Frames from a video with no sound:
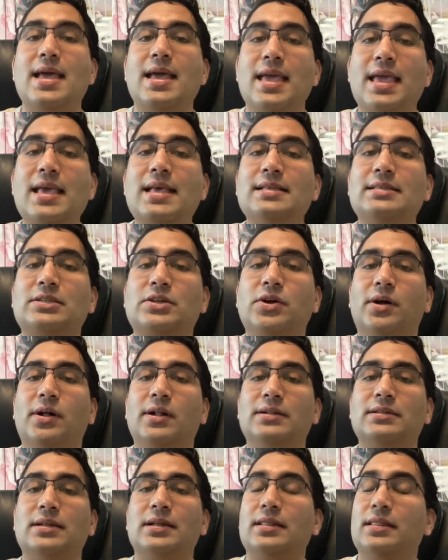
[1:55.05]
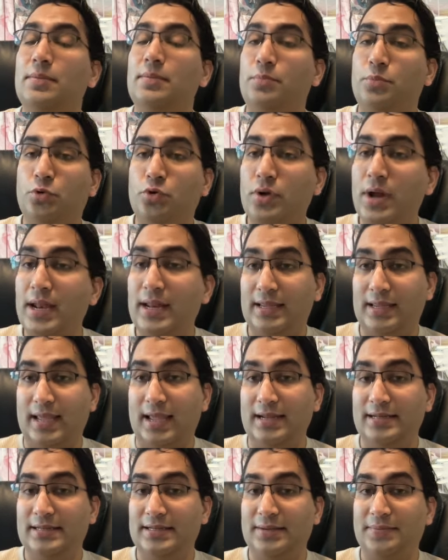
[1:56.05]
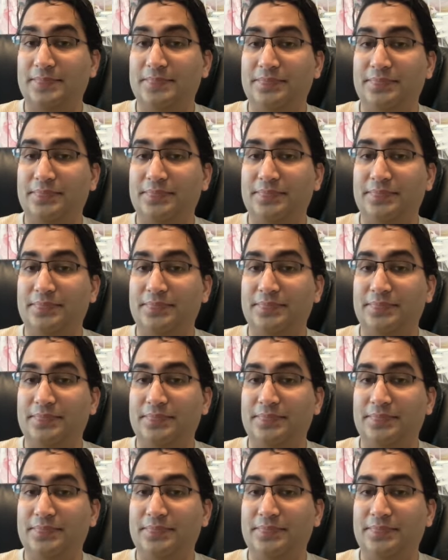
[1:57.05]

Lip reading: is called the predicate,